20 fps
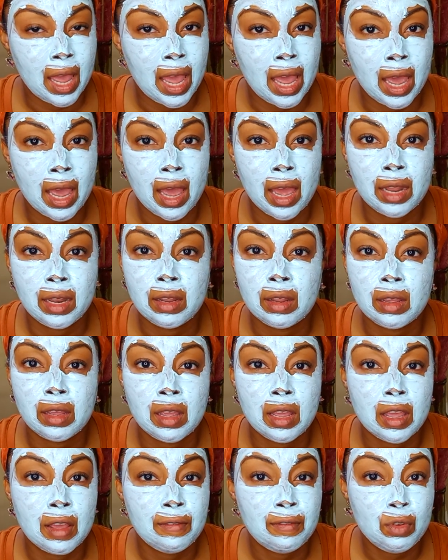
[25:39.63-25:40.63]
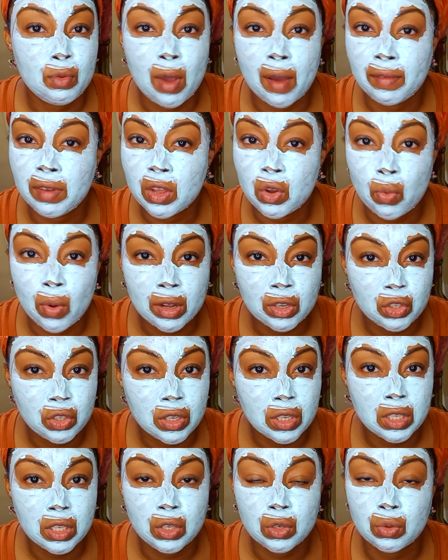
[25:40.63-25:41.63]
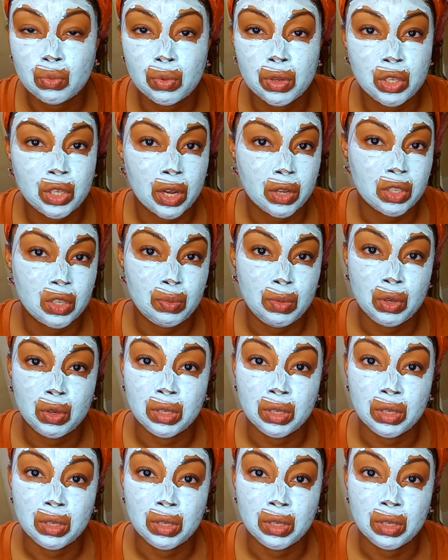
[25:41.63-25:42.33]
And if you have any questions, you can reach out to me.